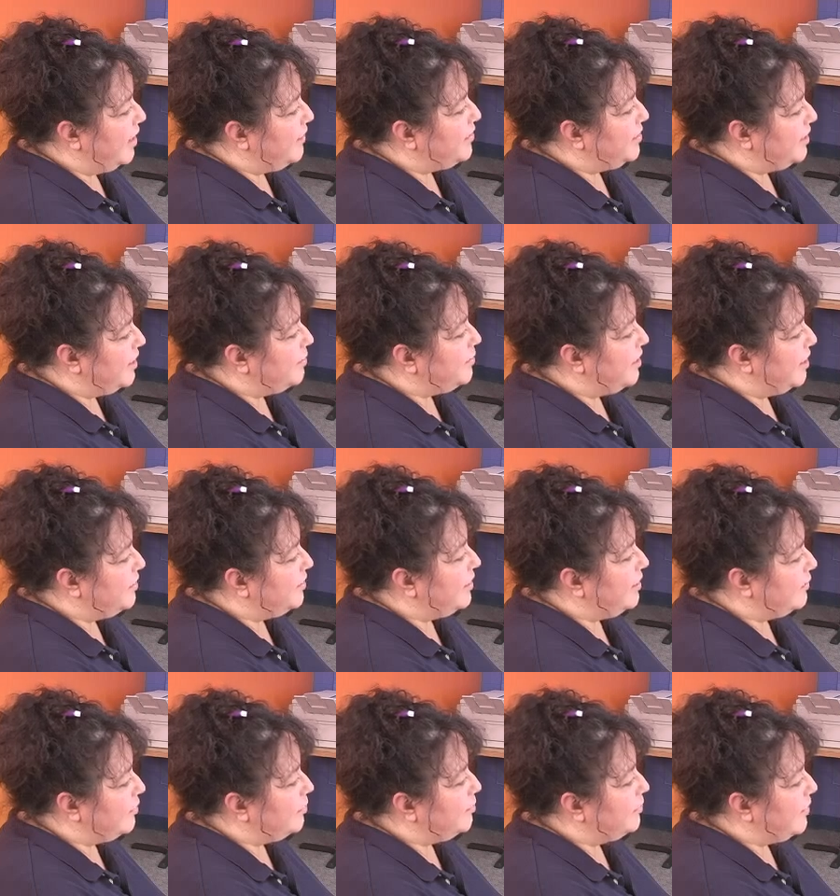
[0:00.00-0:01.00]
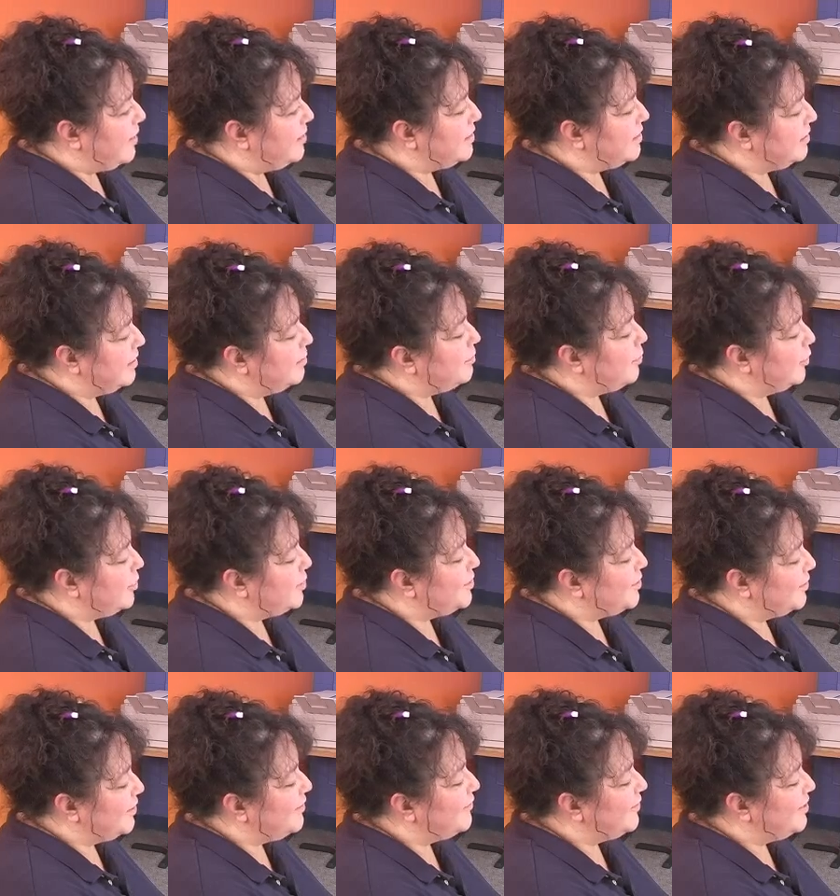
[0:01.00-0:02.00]
Have to come down and give her basically a
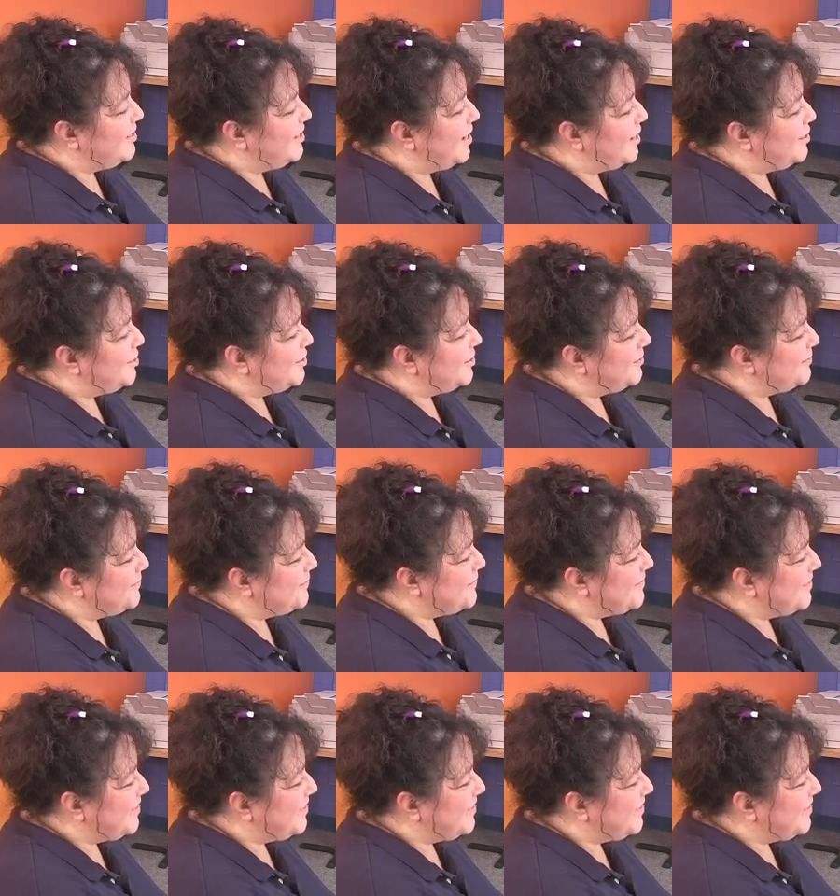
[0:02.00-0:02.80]
personal invitation.